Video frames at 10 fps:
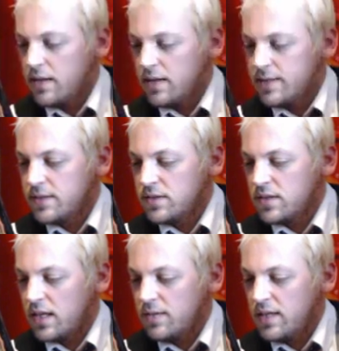ale
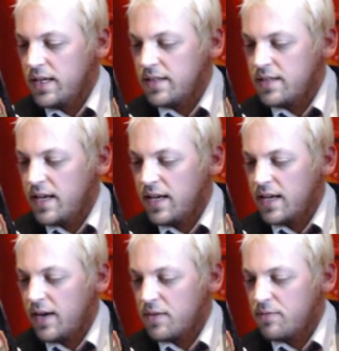is a unique
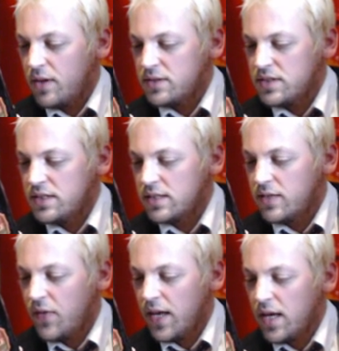take on the fall
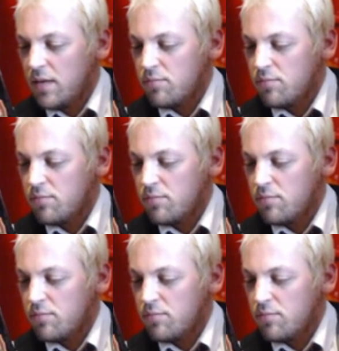season.